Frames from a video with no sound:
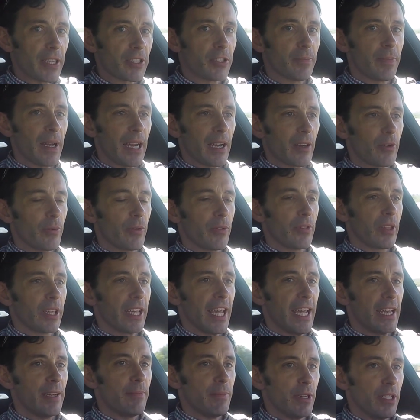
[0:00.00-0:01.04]
to back with the
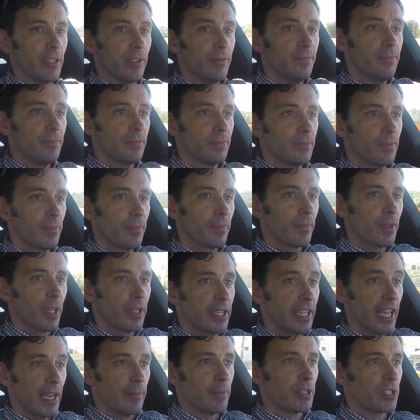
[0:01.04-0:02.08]
Cayman
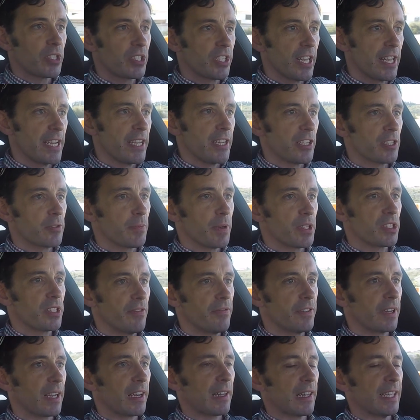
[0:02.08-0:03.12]
T
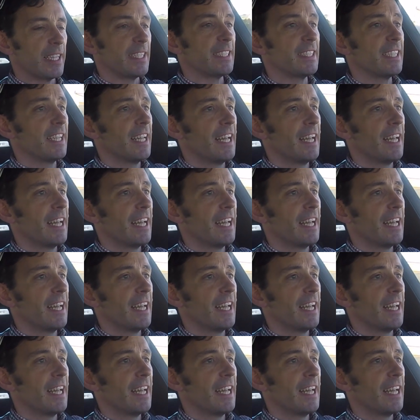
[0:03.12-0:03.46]
specifically,